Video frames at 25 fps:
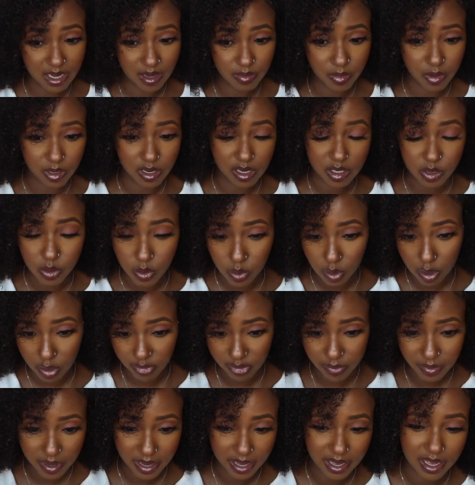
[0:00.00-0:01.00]
the products all over
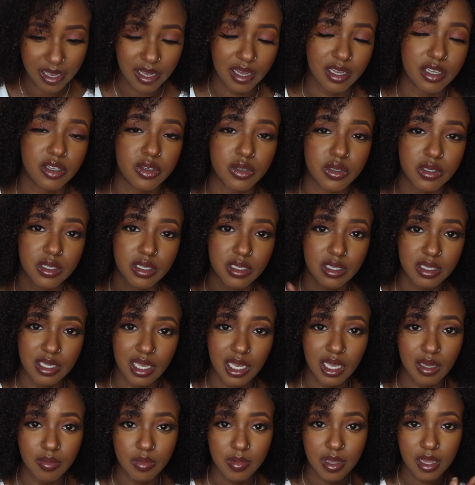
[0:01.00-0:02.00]
my hair. I use the
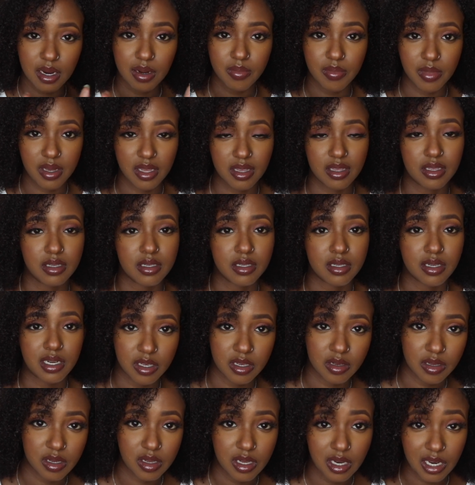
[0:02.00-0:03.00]
same kind of method,
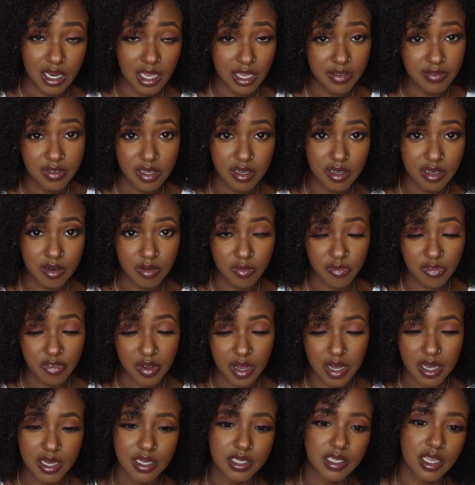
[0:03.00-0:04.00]
leave-in
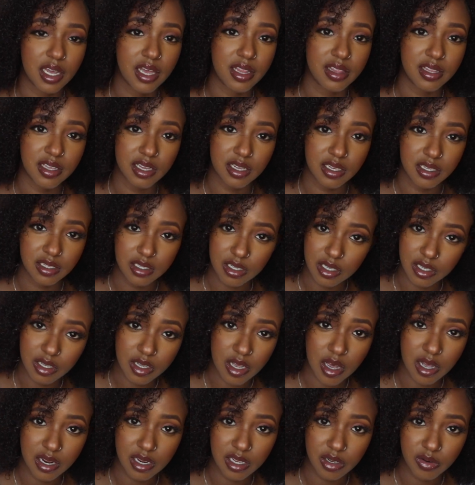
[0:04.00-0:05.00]
first and then the
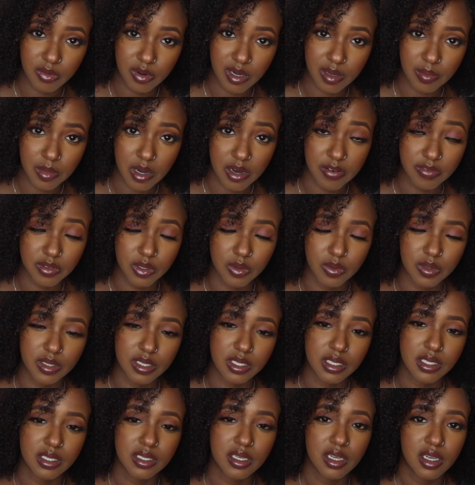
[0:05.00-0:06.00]
curling cream
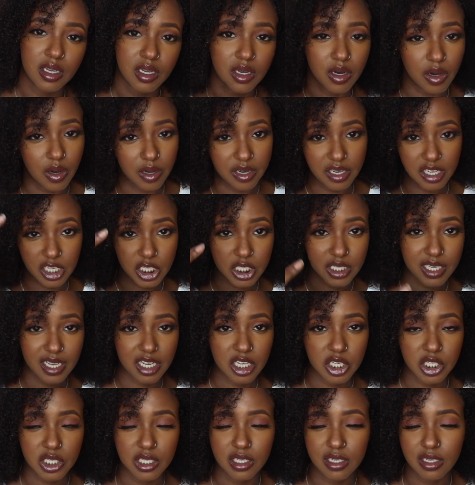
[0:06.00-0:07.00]
afterwards on each
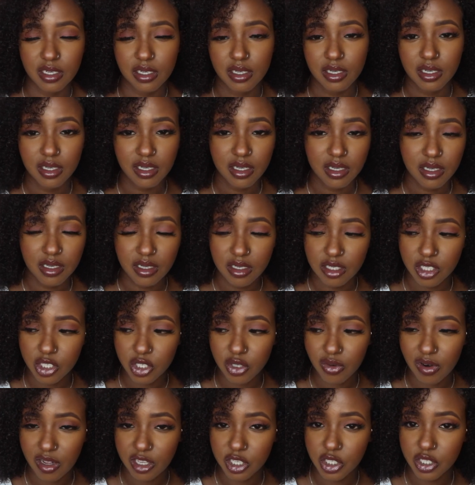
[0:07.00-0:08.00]
section.
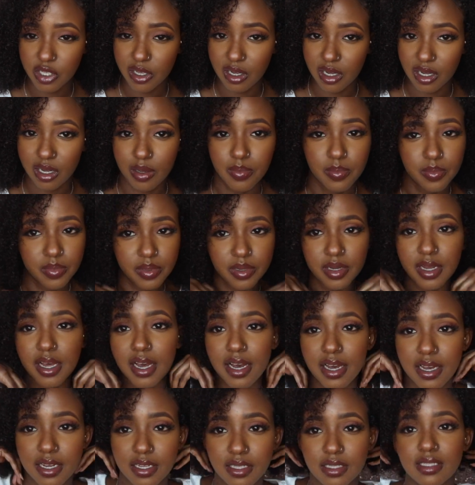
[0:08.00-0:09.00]
Scrunched it up,
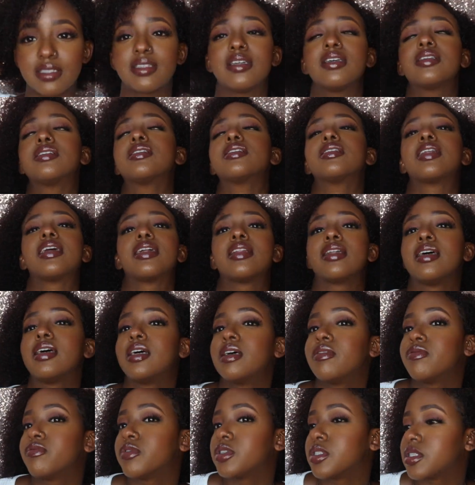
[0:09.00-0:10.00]
and this is like the
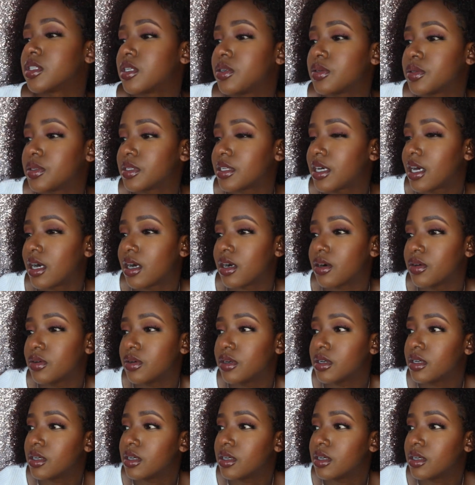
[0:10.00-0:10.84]
end result now.